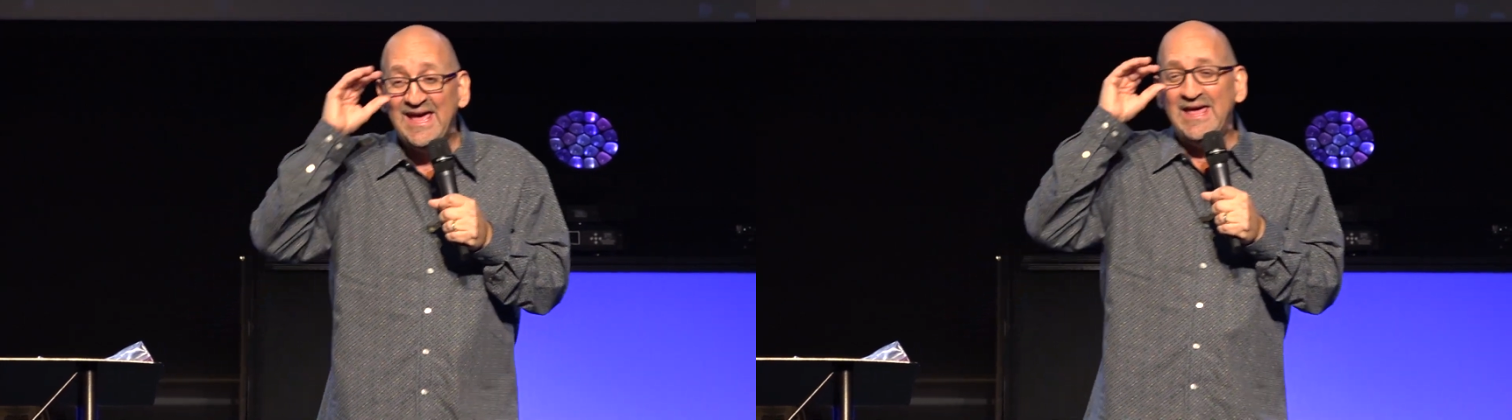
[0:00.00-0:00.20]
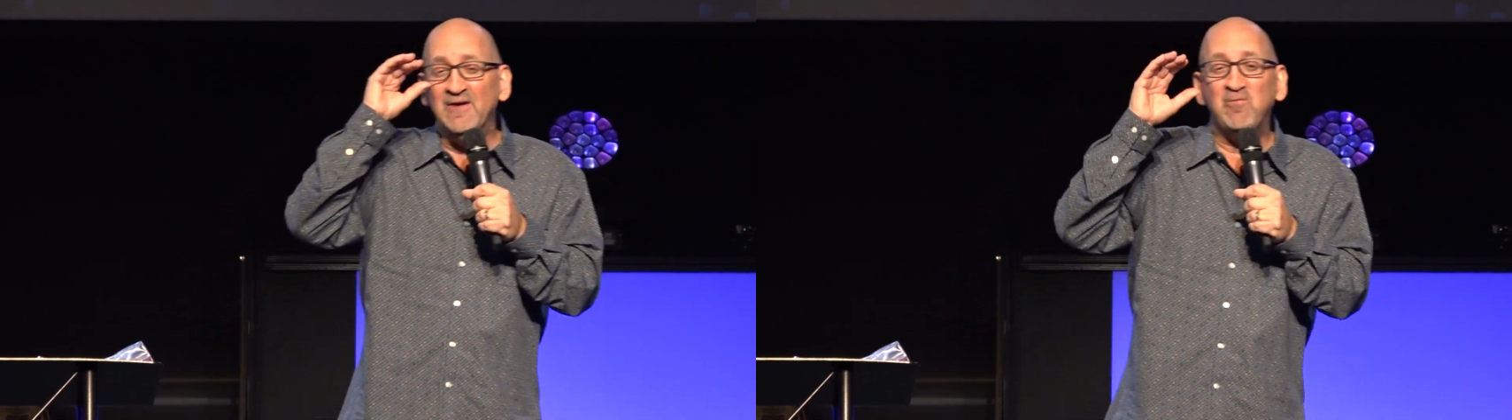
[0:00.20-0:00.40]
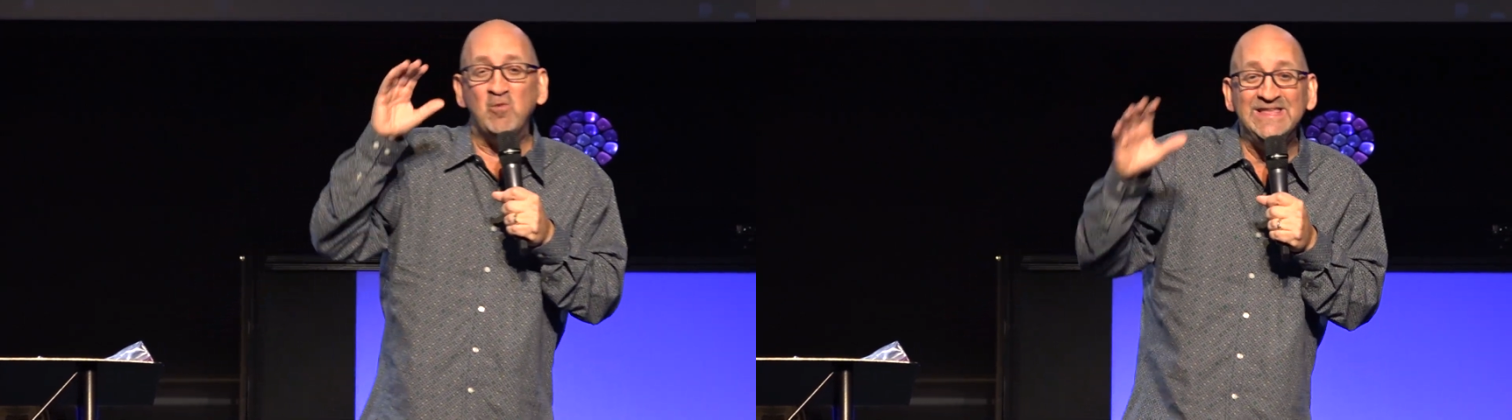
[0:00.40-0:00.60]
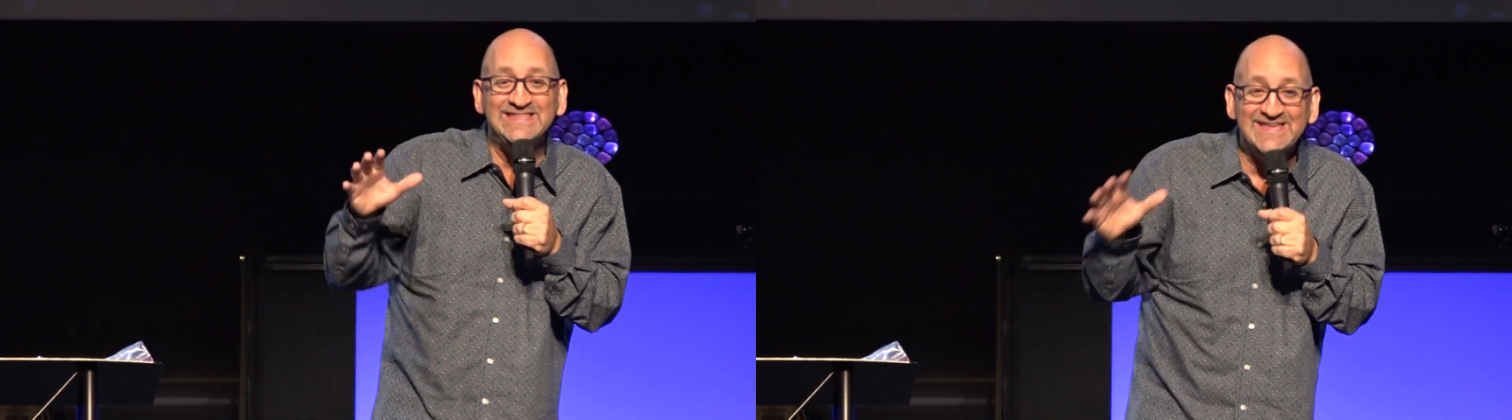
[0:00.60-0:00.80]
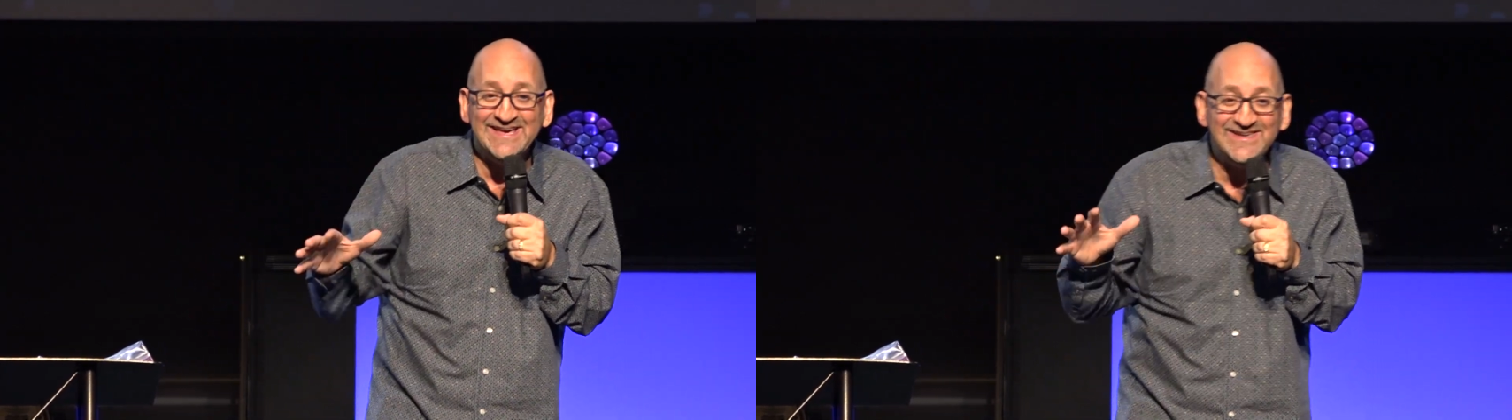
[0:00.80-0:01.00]
if we
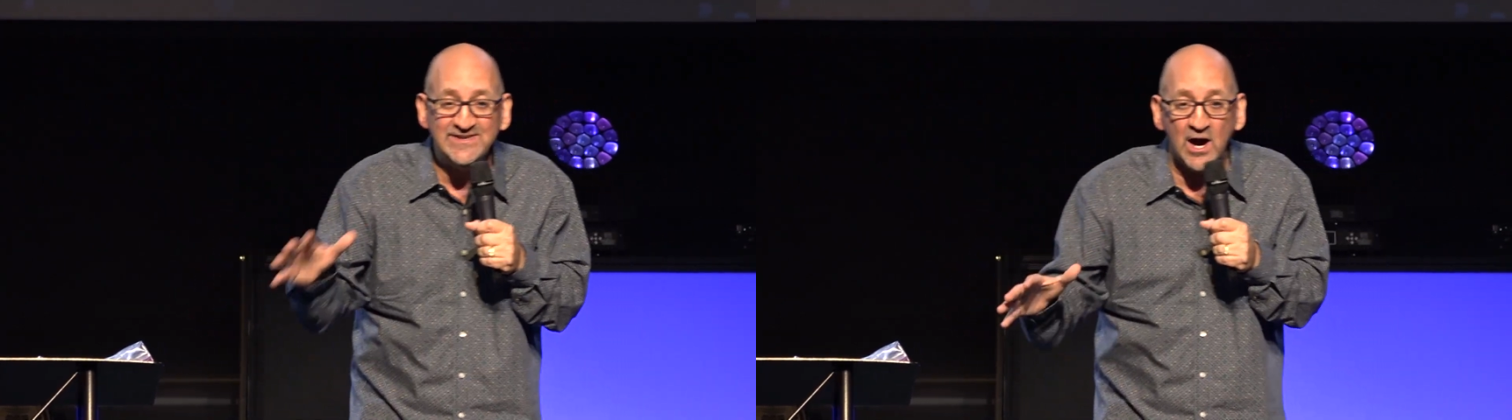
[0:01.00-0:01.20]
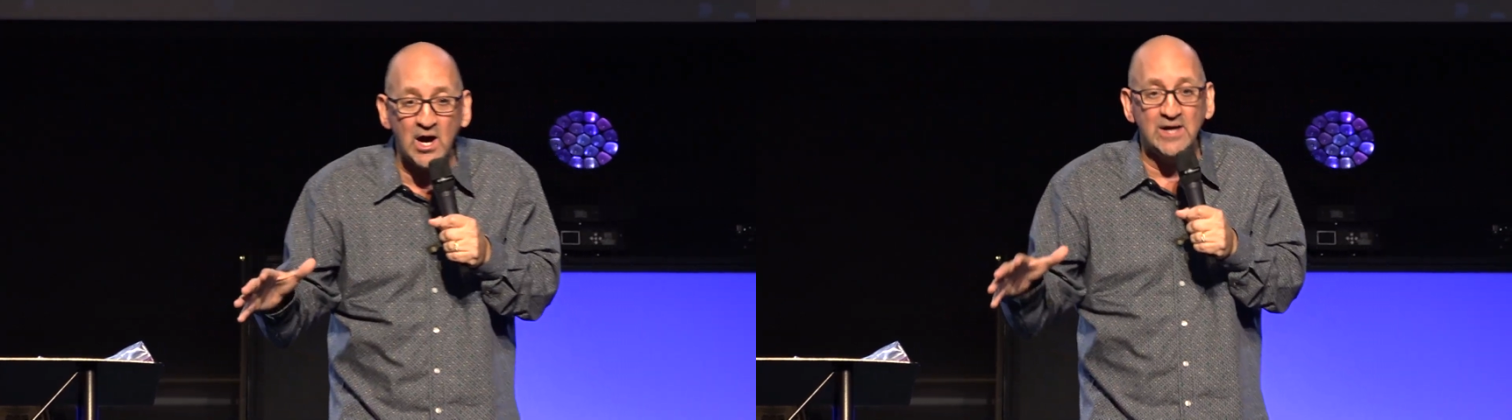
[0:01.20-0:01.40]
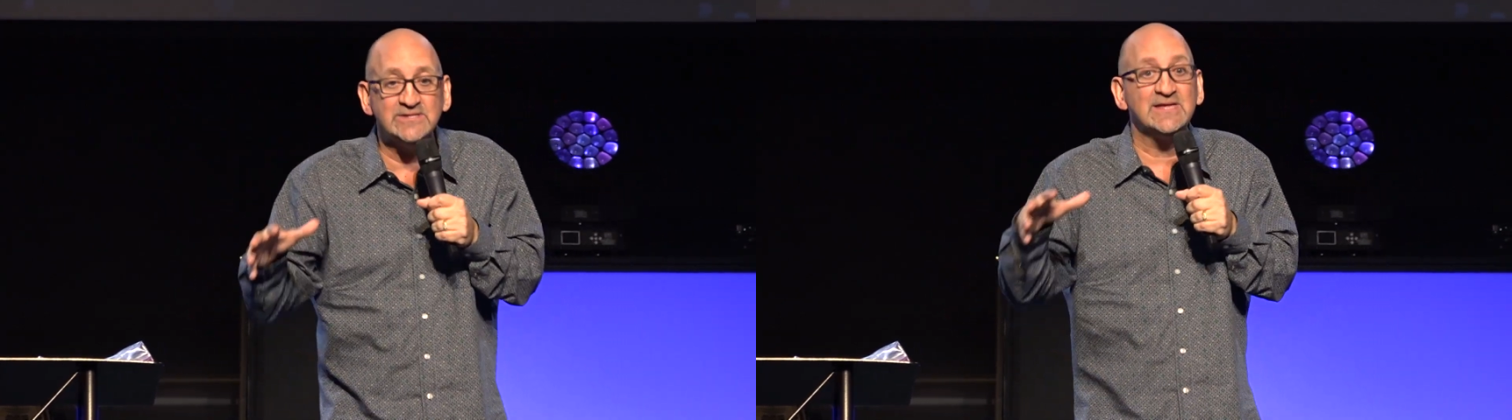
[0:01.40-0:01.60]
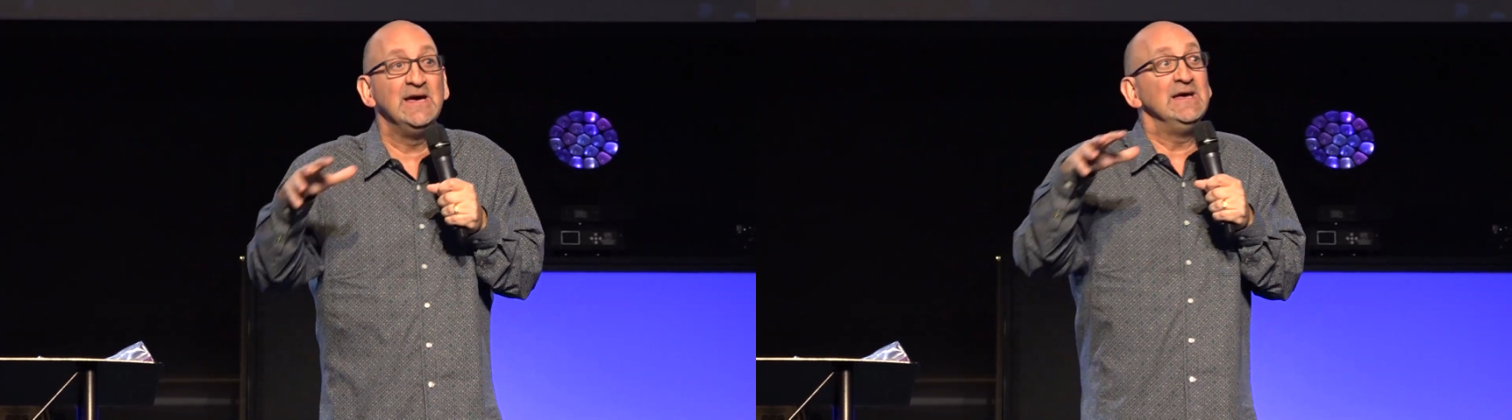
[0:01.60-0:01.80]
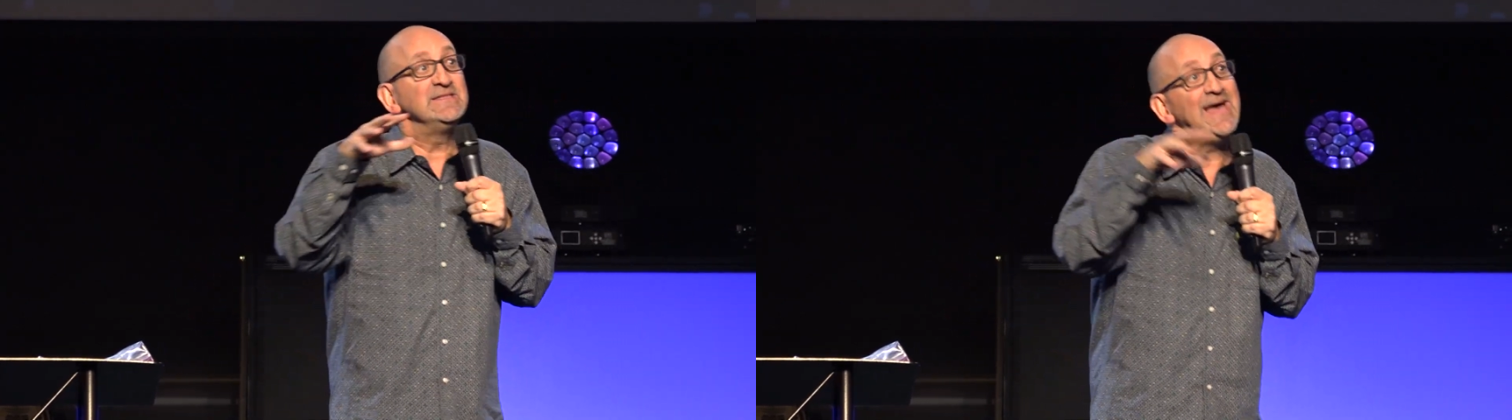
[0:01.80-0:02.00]
did not
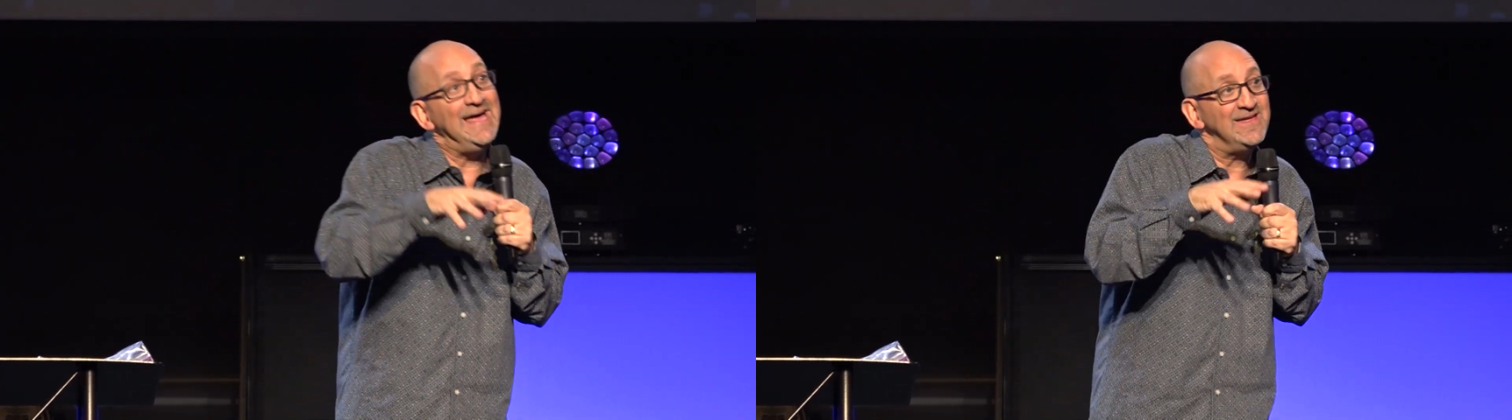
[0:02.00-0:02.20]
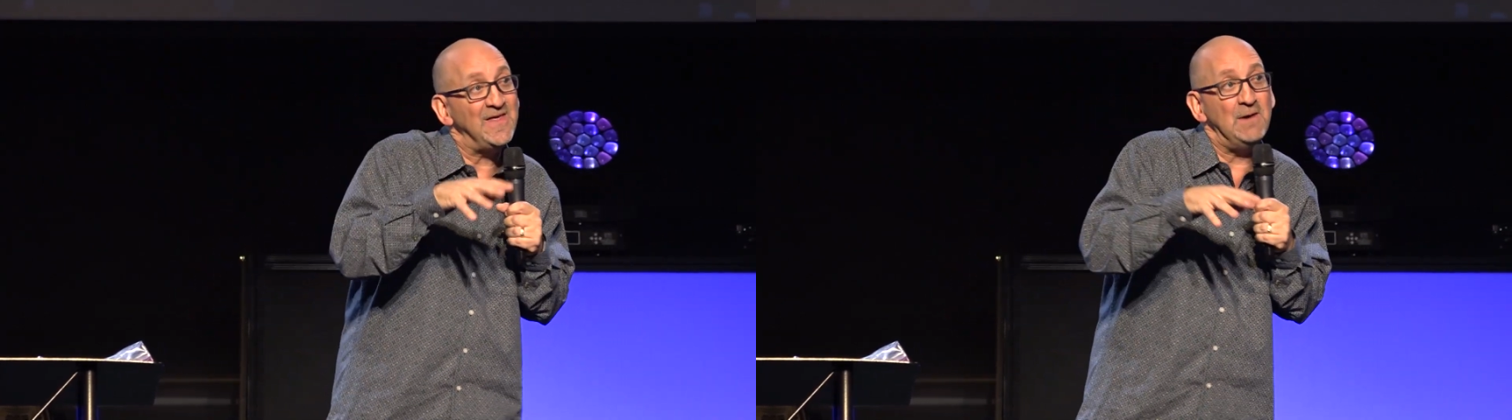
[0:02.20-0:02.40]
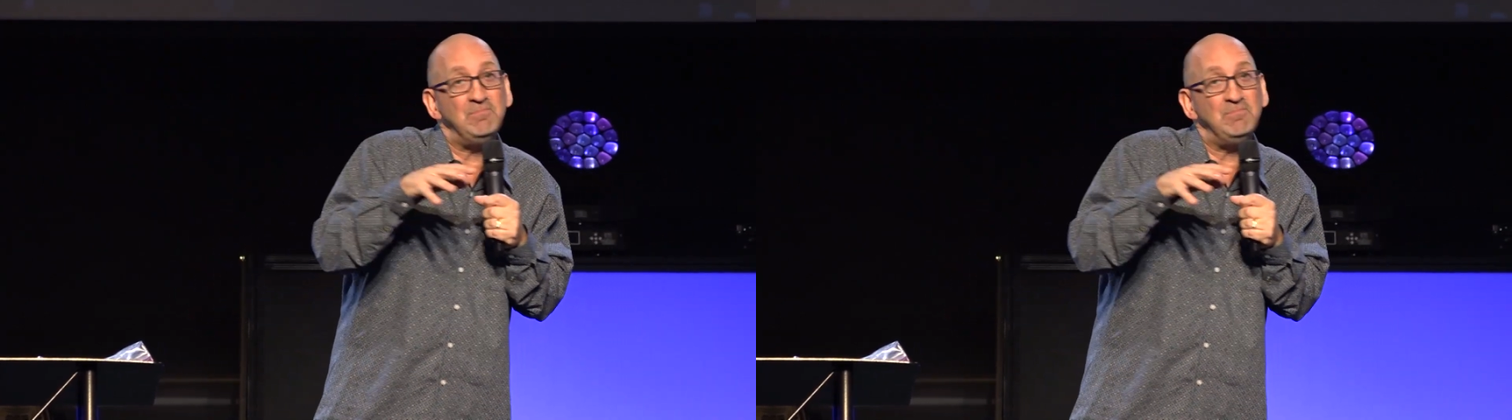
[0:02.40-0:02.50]
take that